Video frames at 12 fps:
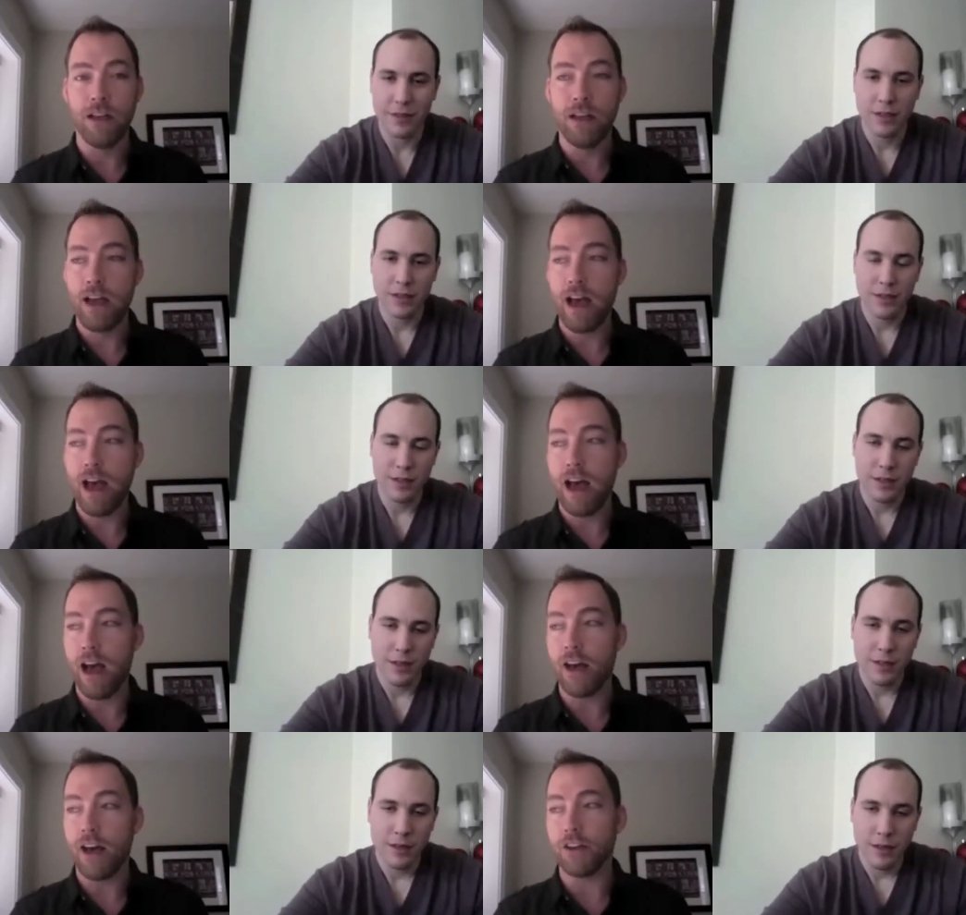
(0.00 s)

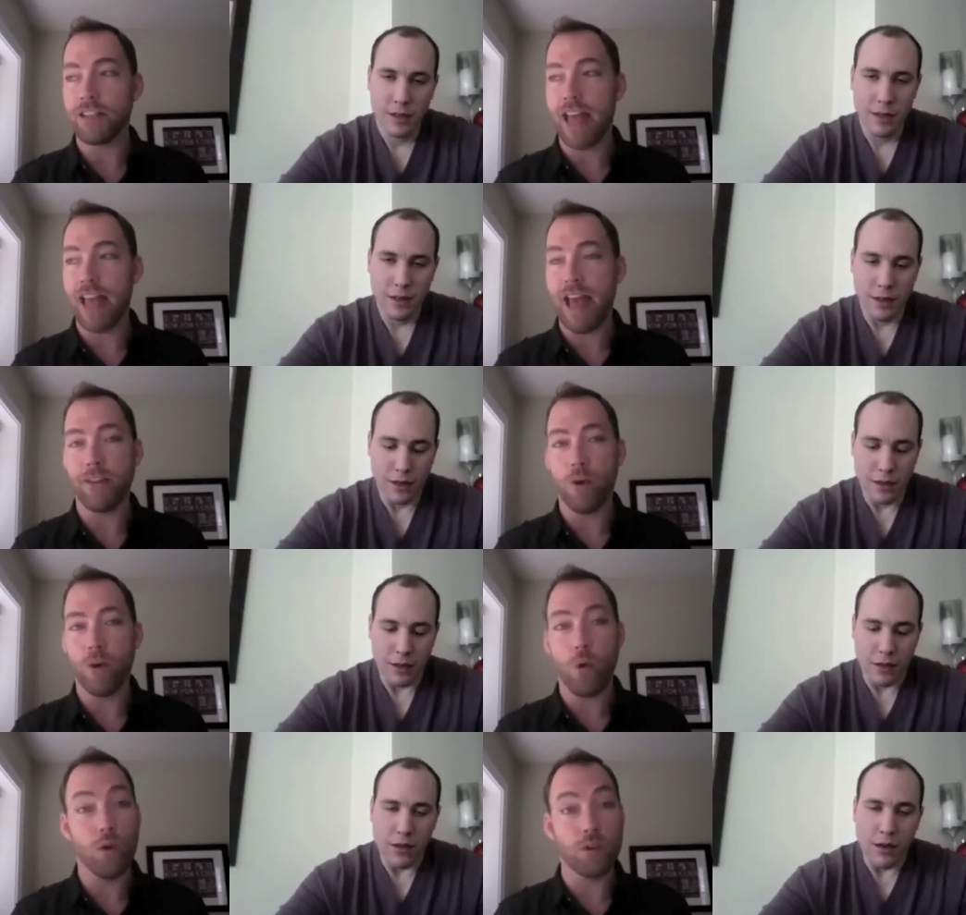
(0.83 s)
Speaker 1: Uh, understand the
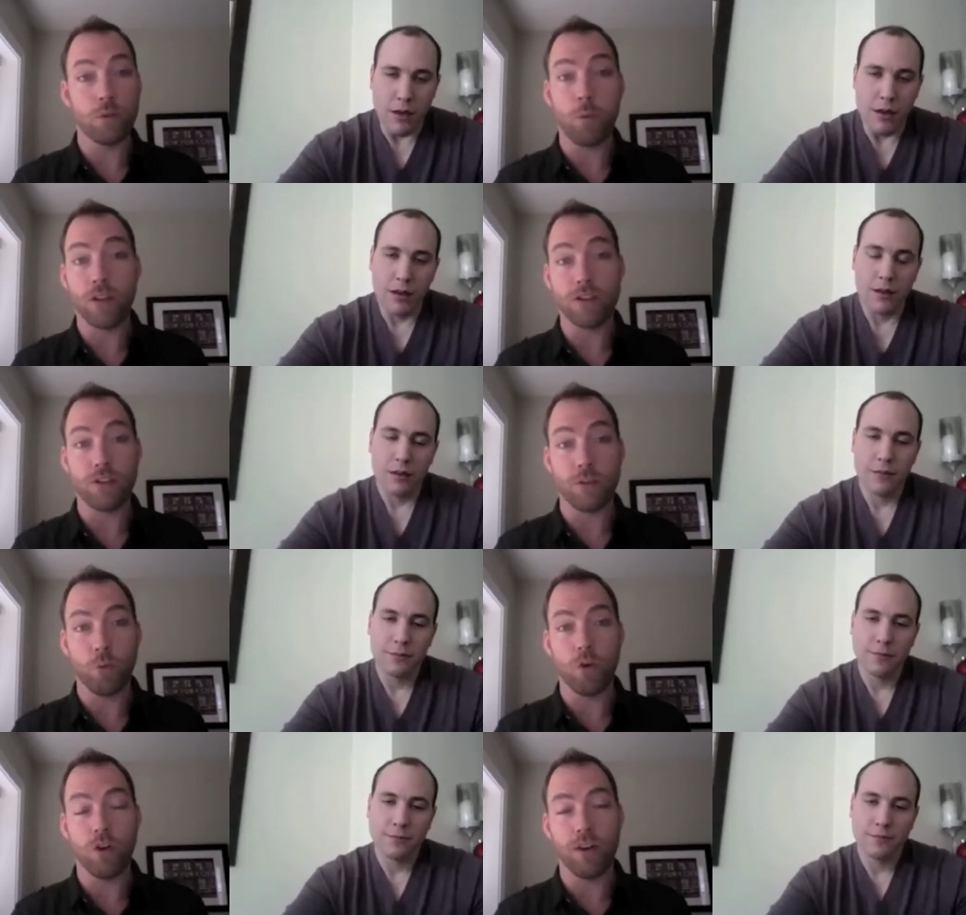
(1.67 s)
whole sponsorship
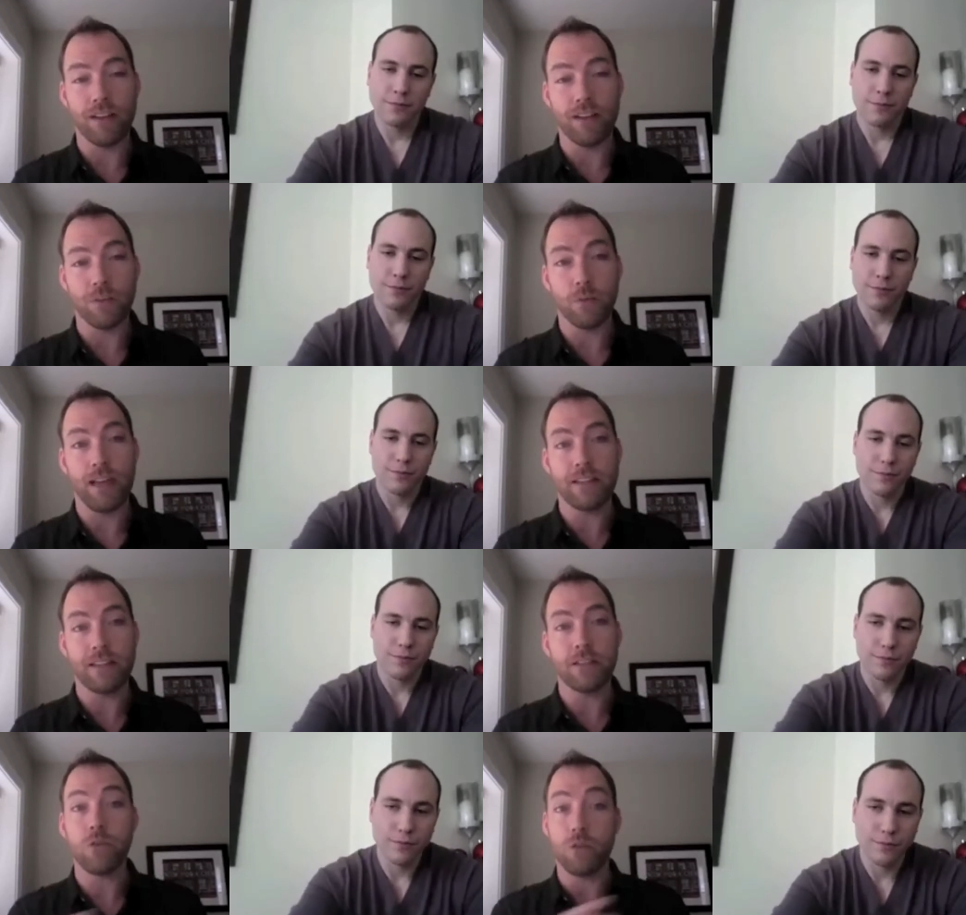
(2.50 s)
world as it
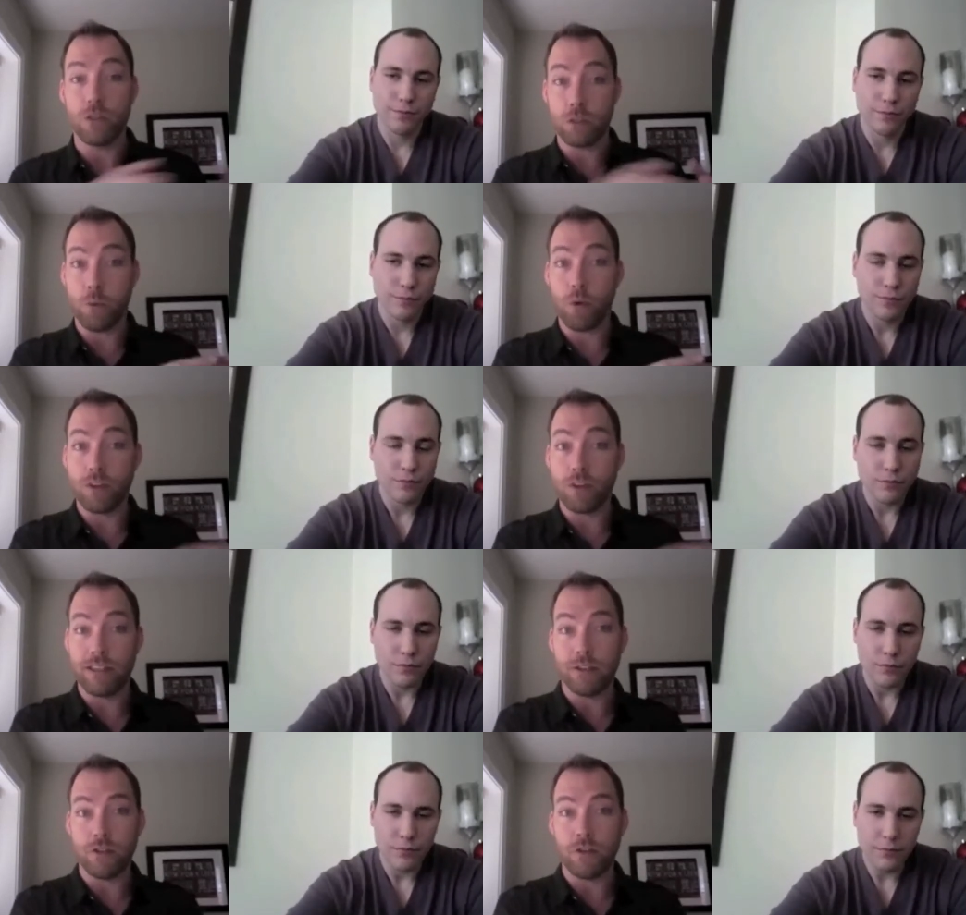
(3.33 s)
relates to the sports
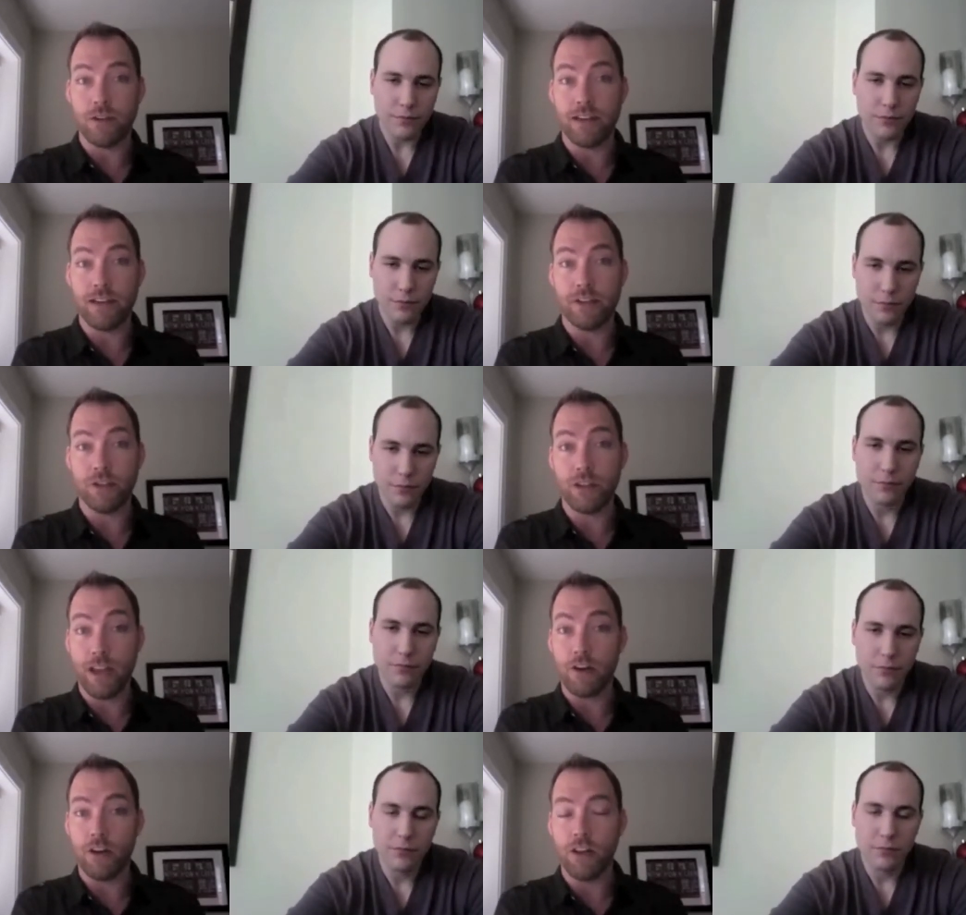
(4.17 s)
industry in
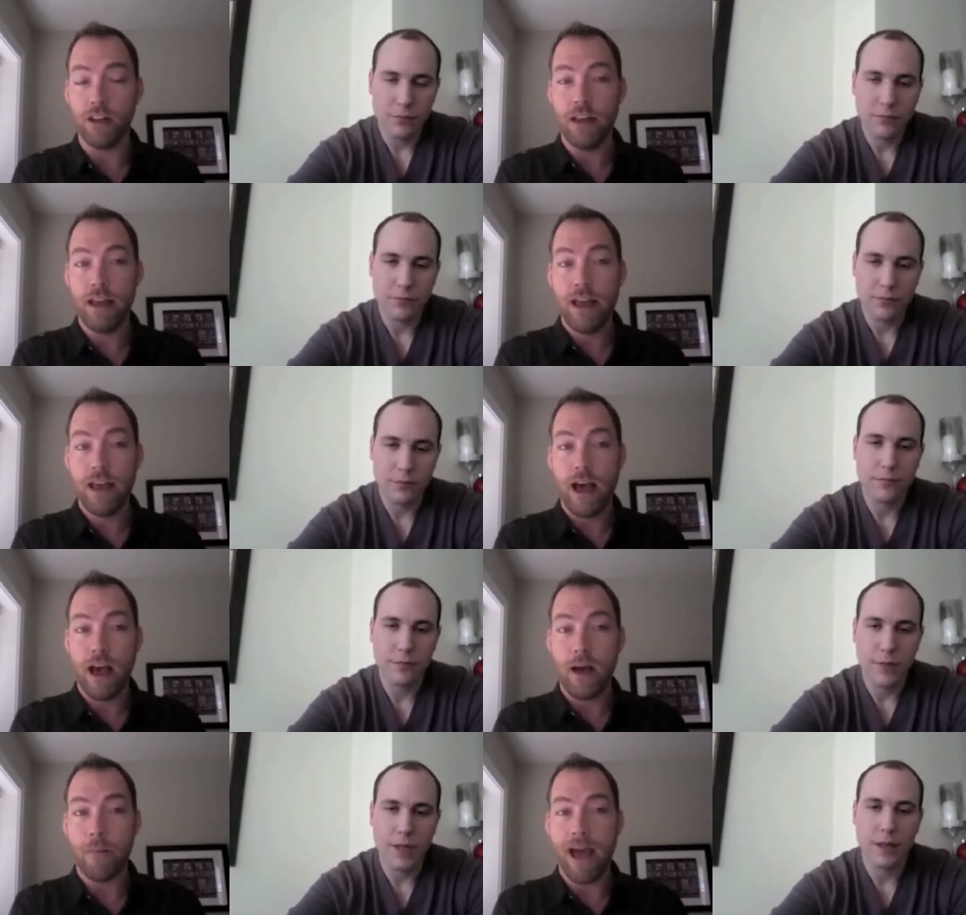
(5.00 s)
general.
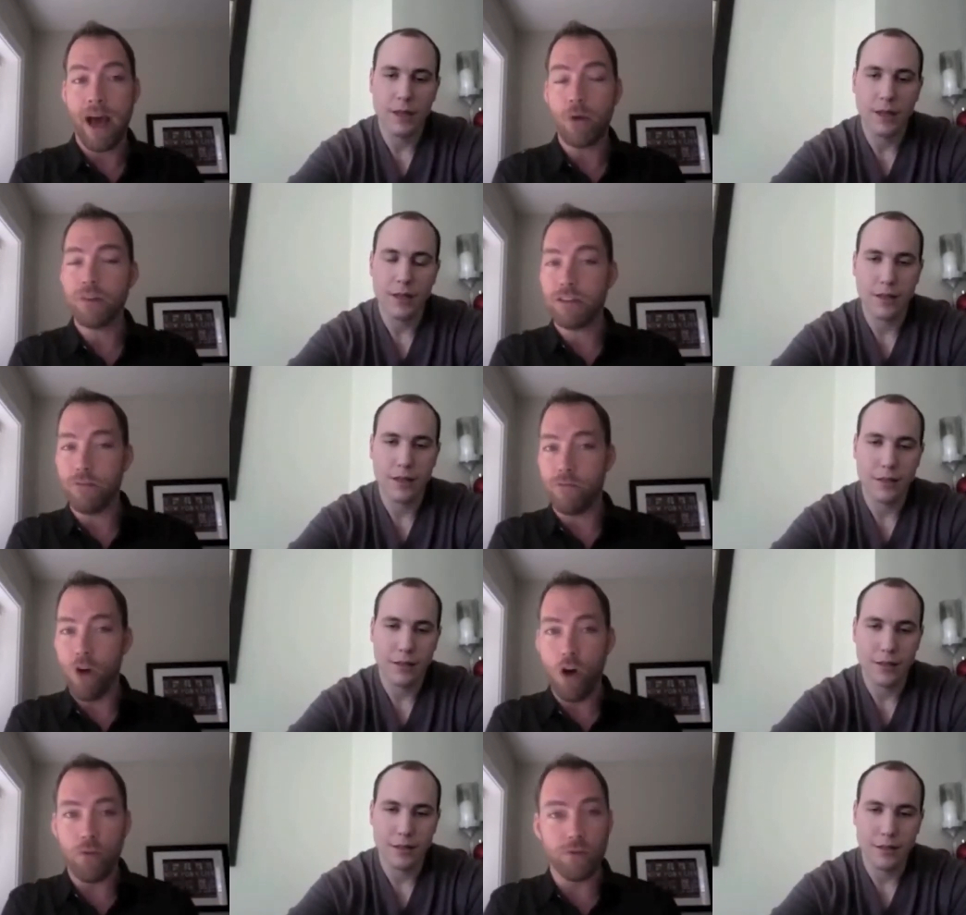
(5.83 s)
Um, how has it
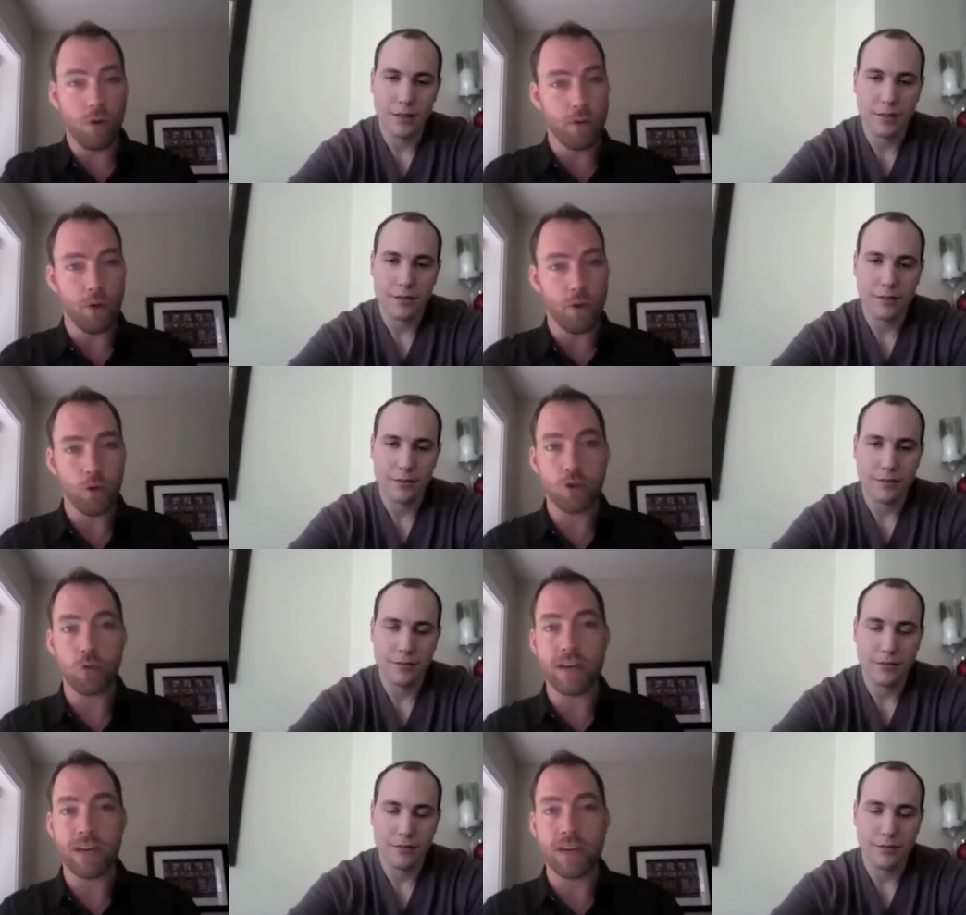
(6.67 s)
evolved over those three